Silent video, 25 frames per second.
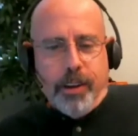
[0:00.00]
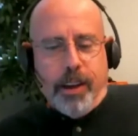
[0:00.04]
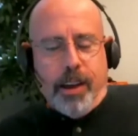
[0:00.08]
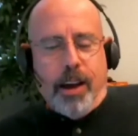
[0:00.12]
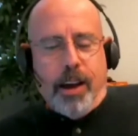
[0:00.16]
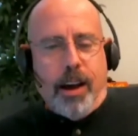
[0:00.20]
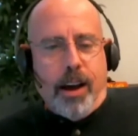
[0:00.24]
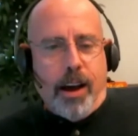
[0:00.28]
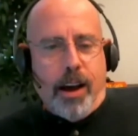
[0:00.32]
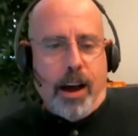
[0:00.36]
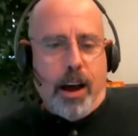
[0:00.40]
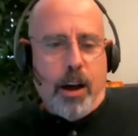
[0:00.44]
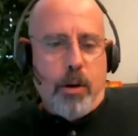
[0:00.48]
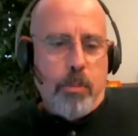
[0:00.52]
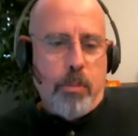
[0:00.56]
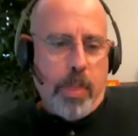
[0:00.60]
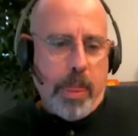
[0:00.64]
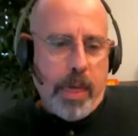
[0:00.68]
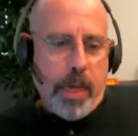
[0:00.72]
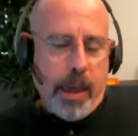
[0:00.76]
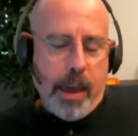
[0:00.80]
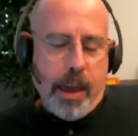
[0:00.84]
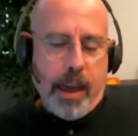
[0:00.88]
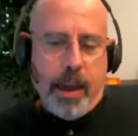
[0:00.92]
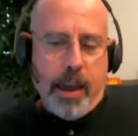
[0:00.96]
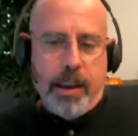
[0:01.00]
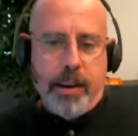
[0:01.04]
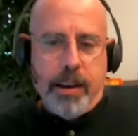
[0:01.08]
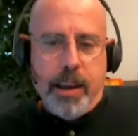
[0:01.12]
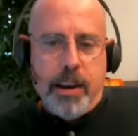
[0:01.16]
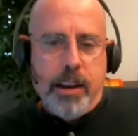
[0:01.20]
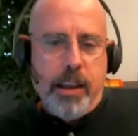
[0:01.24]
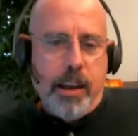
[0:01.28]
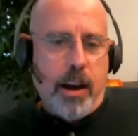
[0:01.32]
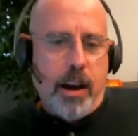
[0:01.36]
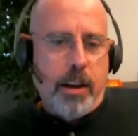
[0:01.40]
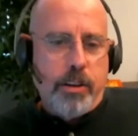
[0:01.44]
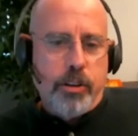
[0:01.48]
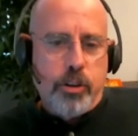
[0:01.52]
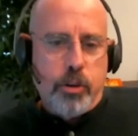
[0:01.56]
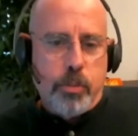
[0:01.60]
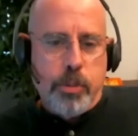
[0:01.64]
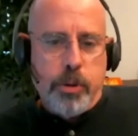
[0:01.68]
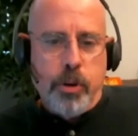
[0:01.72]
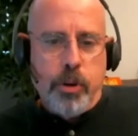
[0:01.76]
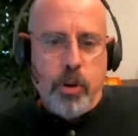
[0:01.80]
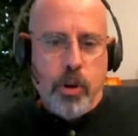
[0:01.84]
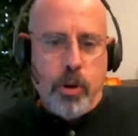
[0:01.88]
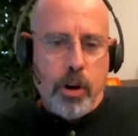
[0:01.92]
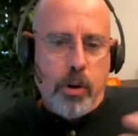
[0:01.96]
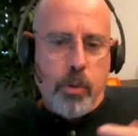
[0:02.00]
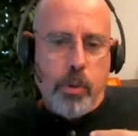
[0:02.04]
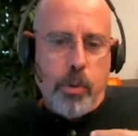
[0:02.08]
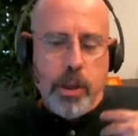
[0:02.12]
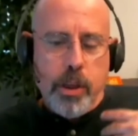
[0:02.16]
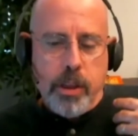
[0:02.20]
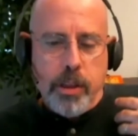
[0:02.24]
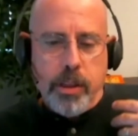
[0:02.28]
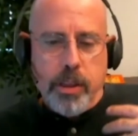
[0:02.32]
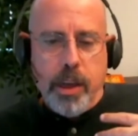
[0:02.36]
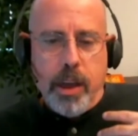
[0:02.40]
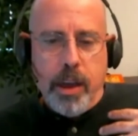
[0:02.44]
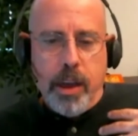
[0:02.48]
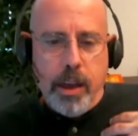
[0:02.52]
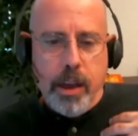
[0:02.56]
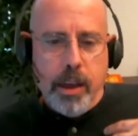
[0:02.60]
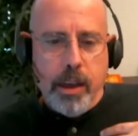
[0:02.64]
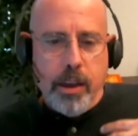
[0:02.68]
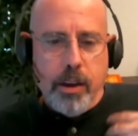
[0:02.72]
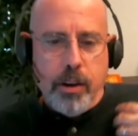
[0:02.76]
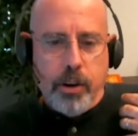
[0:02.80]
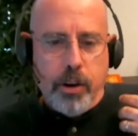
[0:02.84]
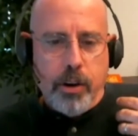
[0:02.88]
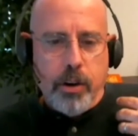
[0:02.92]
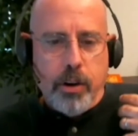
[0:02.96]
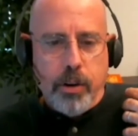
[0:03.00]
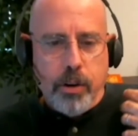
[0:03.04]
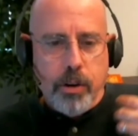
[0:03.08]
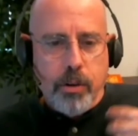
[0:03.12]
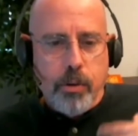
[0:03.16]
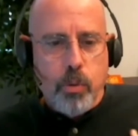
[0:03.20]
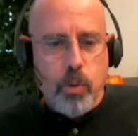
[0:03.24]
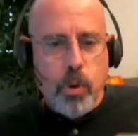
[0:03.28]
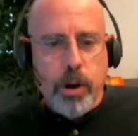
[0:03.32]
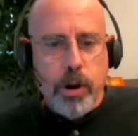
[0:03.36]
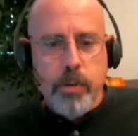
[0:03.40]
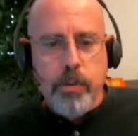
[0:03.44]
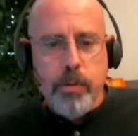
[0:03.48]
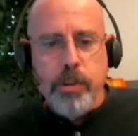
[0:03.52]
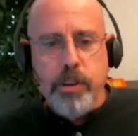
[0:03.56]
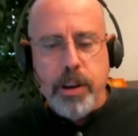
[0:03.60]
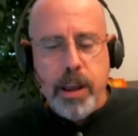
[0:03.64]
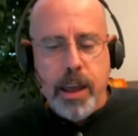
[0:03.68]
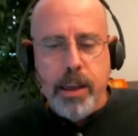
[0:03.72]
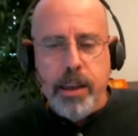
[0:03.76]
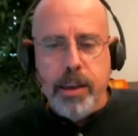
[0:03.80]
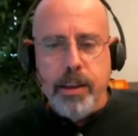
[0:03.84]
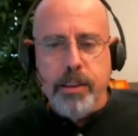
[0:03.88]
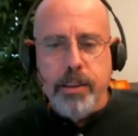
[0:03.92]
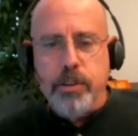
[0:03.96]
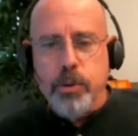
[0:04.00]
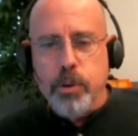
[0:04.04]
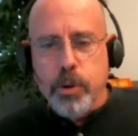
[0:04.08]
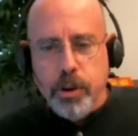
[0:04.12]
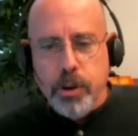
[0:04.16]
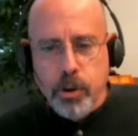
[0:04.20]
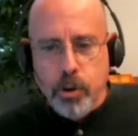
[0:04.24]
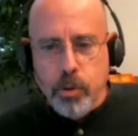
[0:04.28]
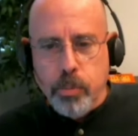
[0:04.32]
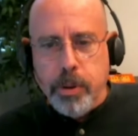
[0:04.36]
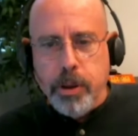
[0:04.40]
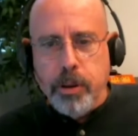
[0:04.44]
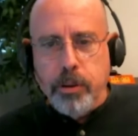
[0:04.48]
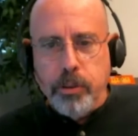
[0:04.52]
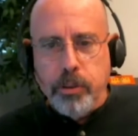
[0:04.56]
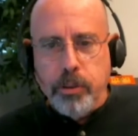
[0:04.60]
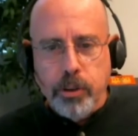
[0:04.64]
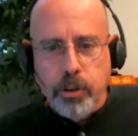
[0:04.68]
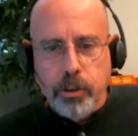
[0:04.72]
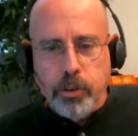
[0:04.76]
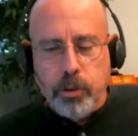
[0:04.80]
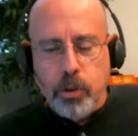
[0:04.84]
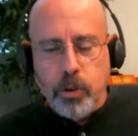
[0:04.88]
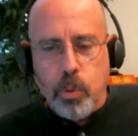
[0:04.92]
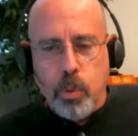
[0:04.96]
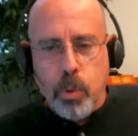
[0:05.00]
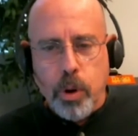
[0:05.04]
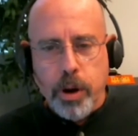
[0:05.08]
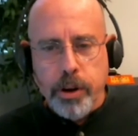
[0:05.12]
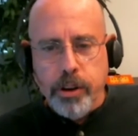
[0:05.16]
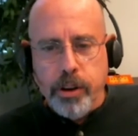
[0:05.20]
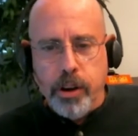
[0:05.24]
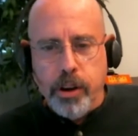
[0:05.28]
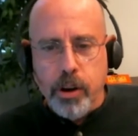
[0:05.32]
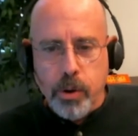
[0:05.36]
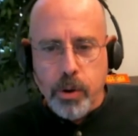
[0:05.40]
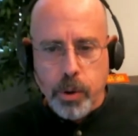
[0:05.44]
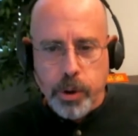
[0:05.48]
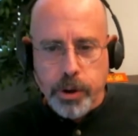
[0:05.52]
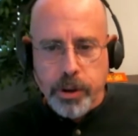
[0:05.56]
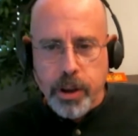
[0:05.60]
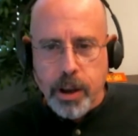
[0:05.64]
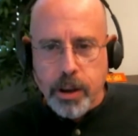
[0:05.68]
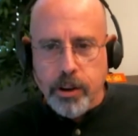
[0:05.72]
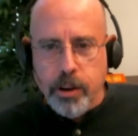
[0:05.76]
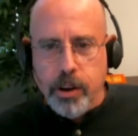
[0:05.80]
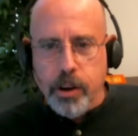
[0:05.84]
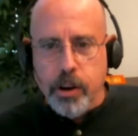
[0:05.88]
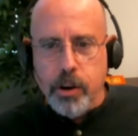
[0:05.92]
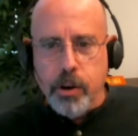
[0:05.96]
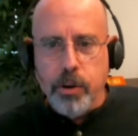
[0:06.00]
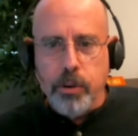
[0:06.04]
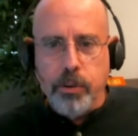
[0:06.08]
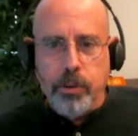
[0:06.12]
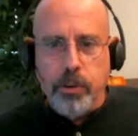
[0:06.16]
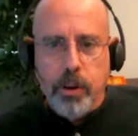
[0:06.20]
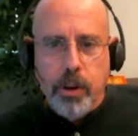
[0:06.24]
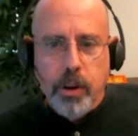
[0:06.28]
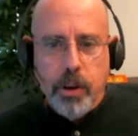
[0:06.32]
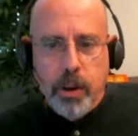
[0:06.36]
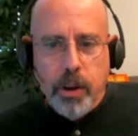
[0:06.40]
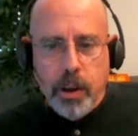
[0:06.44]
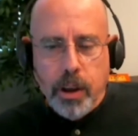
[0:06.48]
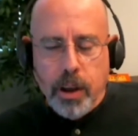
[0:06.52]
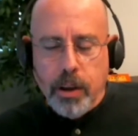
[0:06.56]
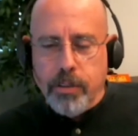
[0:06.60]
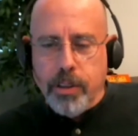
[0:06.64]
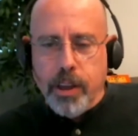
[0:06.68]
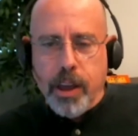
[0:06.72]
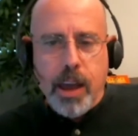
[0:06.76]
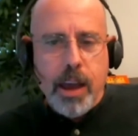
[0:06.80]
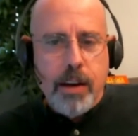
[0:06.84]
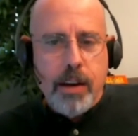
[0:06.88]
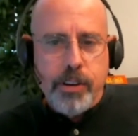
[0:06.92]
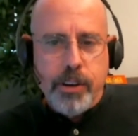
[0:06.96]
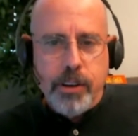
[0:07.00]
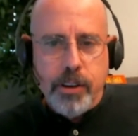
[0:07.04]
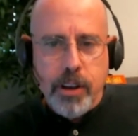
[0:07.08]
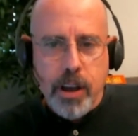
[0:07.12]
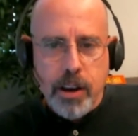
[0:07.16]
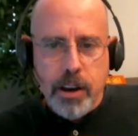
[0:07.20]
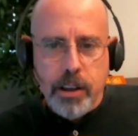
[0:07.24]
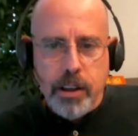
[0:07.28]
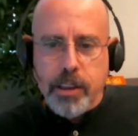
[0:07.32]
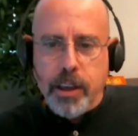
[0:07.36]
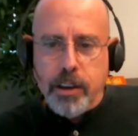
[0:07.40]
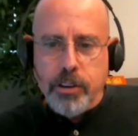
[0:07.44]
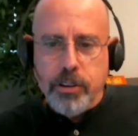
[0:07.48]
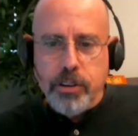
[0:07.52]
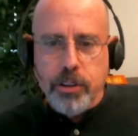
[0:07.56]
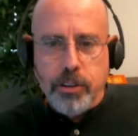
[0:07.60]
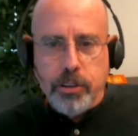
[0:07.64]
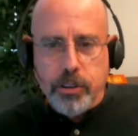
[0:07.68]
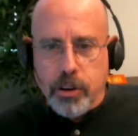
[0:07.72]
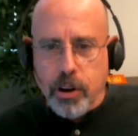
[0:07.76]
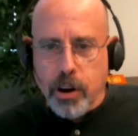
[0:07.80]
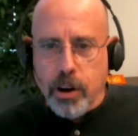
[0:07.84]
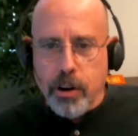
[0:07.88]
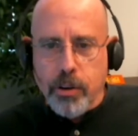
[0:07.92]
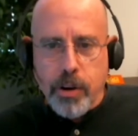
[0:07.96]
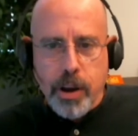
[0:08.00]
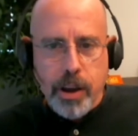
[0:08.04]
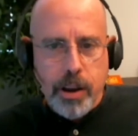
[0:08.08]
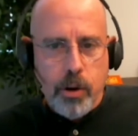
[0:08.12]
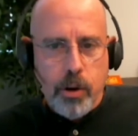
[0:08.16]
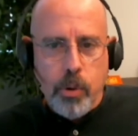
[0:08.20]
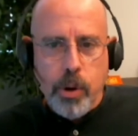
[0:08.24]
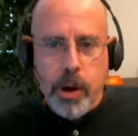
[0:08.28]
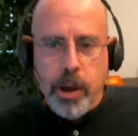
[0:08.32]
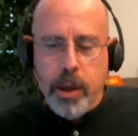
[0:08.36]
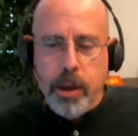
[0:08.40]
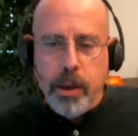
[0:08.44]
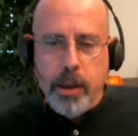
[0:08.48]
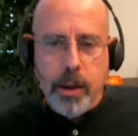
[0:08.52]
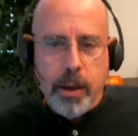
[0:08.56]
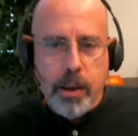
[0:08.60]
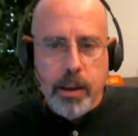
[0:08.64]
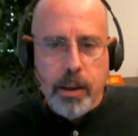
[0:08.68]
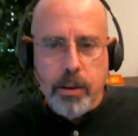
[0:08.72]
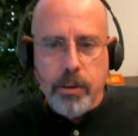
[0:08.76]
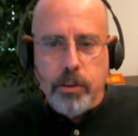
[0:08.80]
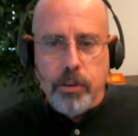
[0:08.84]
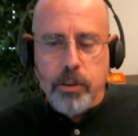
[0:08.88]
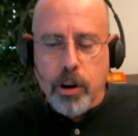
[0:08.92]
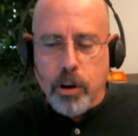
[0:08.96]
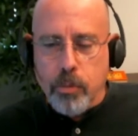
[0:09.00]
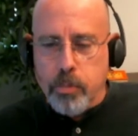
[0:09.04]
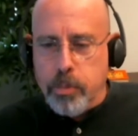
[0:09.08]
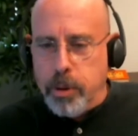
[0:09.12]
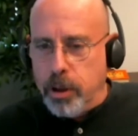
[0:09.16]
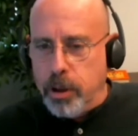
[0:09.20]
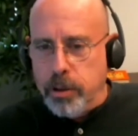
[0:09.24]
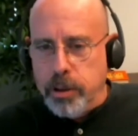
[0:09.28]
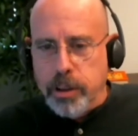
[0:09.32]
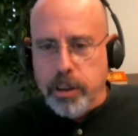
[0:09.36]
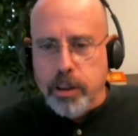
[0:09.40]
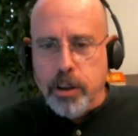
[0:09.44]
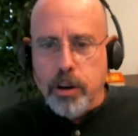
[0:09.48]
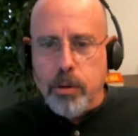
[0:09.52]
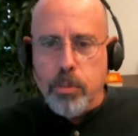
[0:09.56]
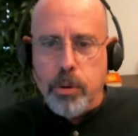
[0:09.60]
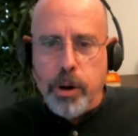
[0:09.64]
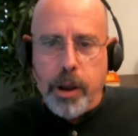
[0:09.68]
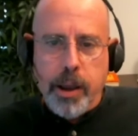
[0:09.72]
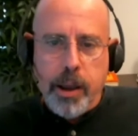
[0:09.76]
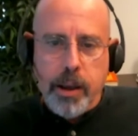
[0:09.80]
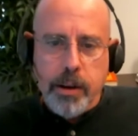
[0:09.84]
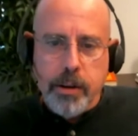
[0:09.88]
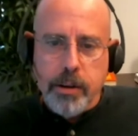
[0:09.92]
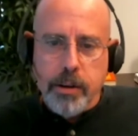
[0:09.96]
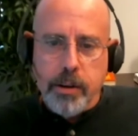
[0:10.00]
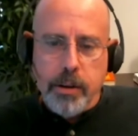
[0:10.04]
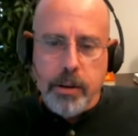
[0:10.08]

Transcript: And any entrepreneur, whether they are one day into a new business or 1 year or 10 years, if they haven't done it, they should start right away and start building their brand.